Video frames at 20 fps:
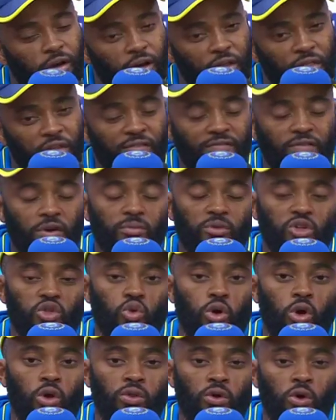I think from the
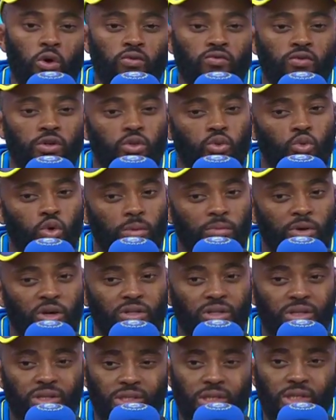12th over to
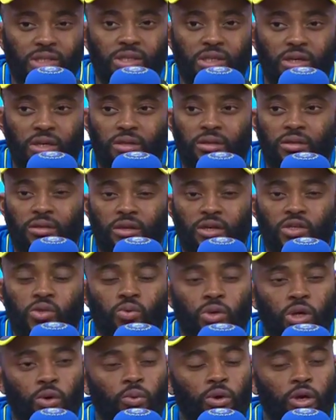about the 16th,
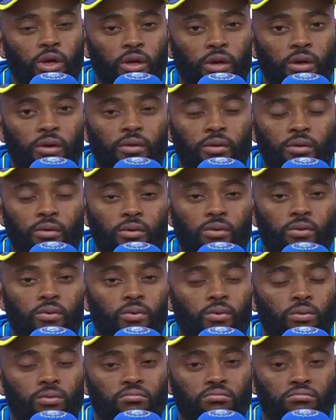that's where we,
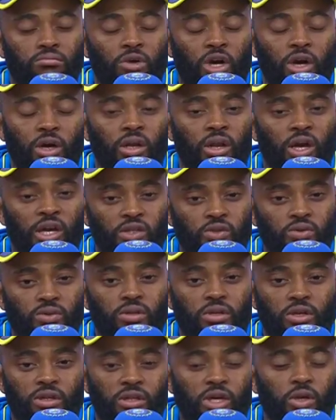I'd like to
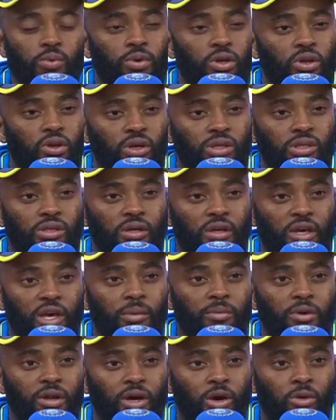think that we lost the
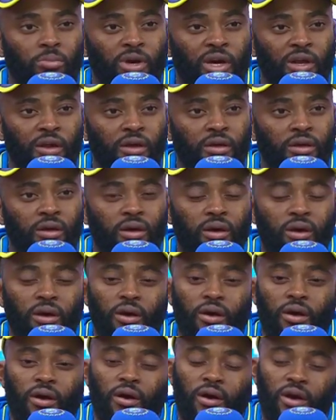game in our batting.
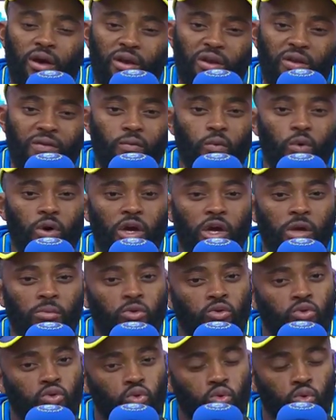And if we're
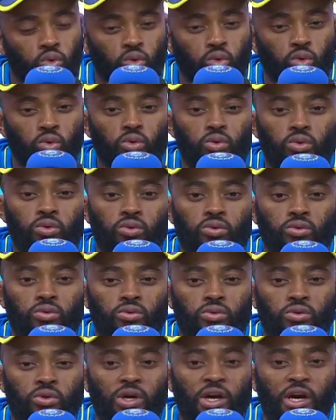able to
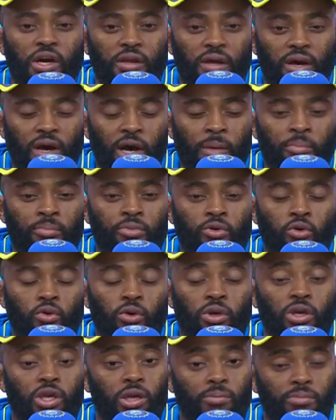kind of up
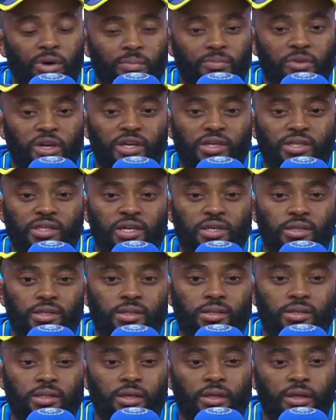or keep up the
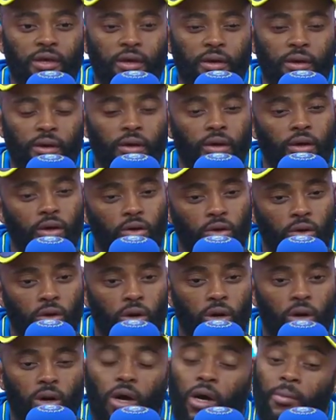intensity there,
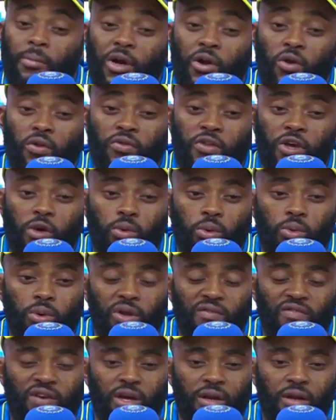I don't think we
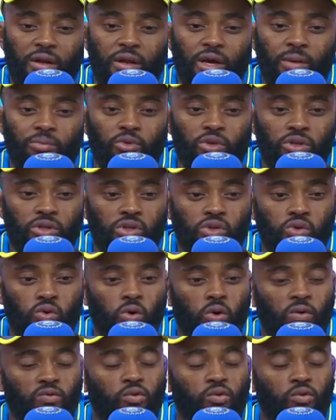would have ended up with a score